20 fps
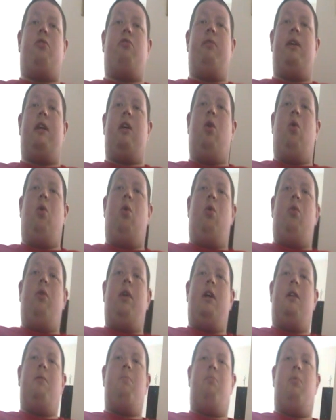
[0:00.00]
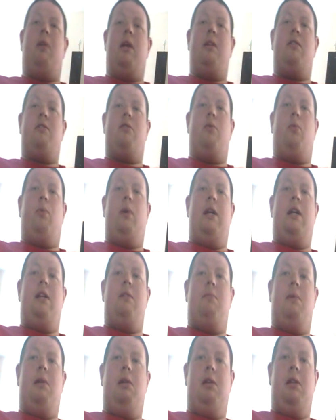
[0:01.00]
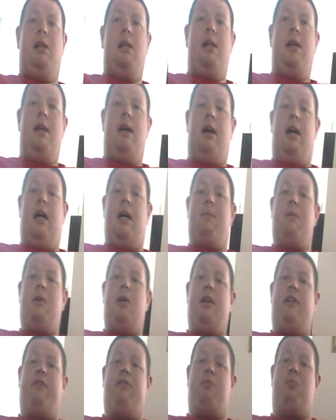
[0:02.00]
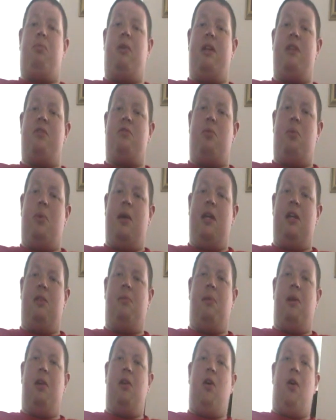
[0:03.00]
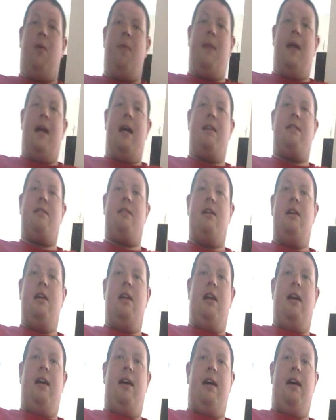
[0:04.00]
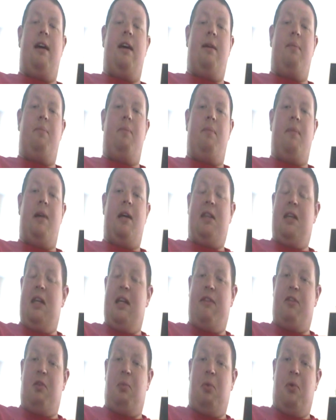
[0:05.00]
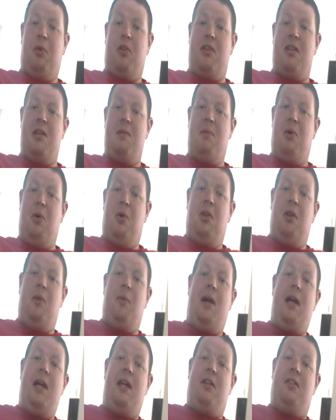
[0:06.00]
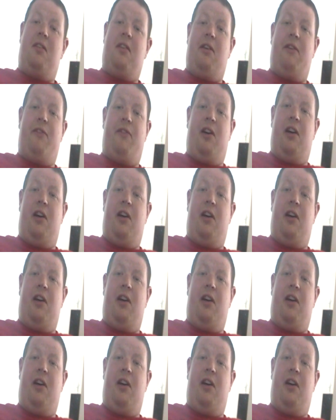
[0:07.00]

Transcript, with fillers: they've got Rick Hawn and Brent Weedman. I'm going for Brent Weedman on that. Um, I think I've supported him all the way, and